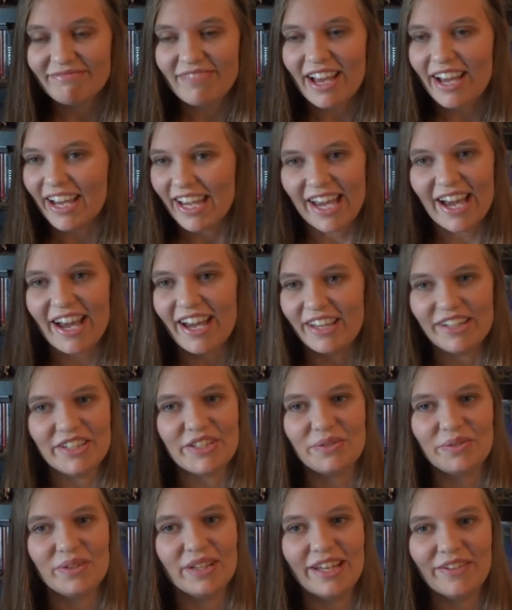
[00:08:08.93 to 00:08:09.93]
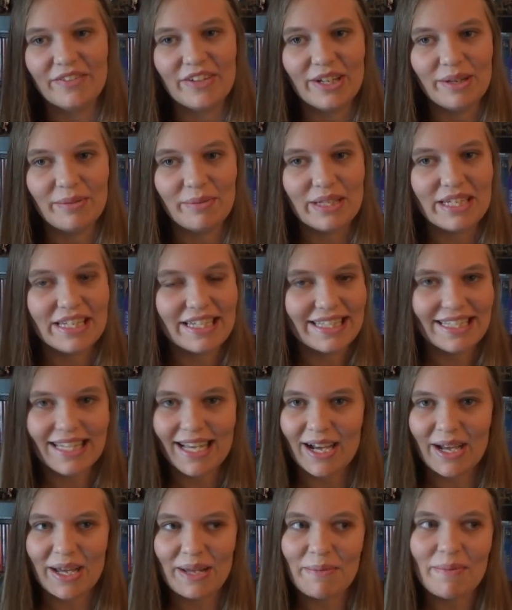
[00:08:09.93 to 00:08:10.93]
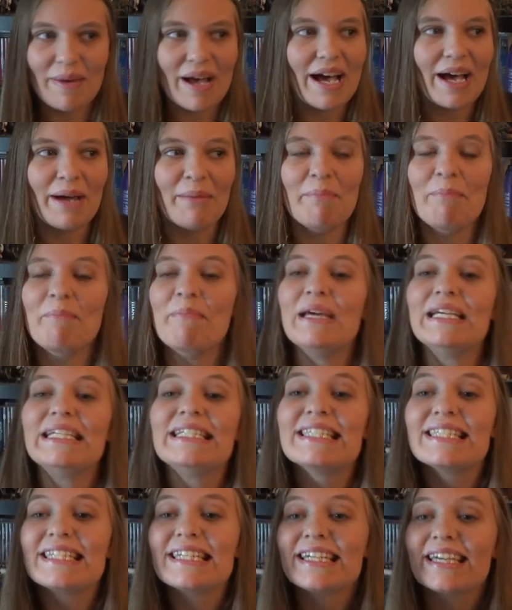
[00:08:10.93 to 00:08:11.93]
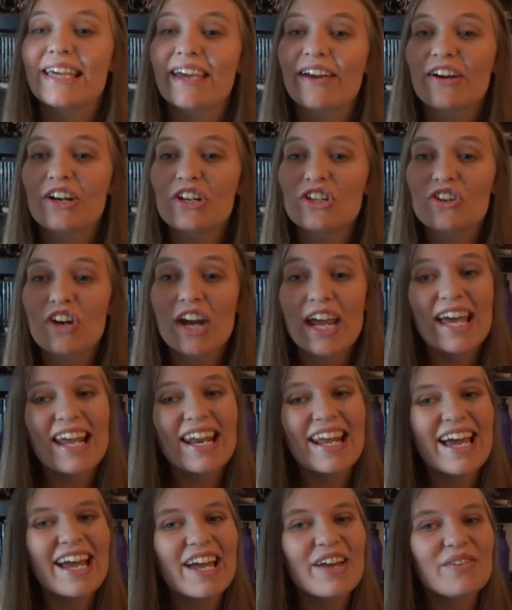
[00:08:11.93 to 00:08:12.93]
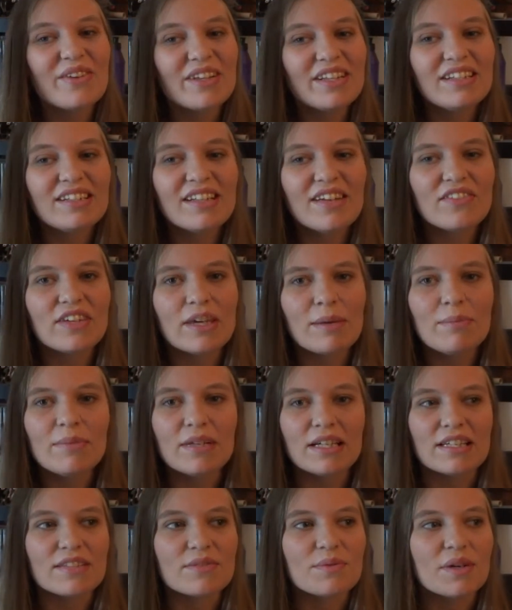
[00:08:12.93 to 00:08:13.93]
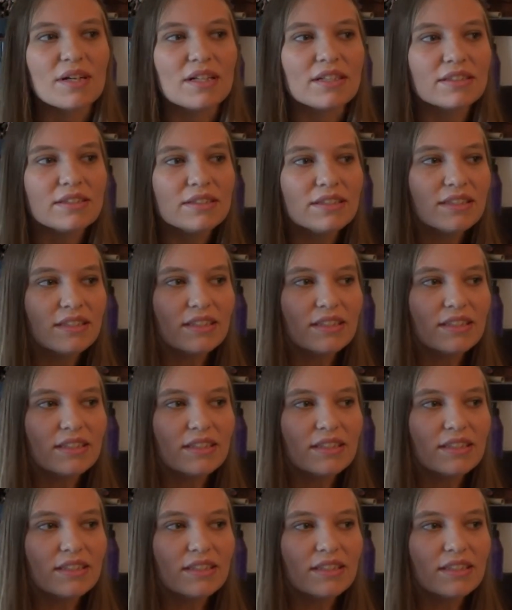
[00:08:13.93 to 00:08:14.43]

I do love him. He's an amazing character, and I really love Gimli as well.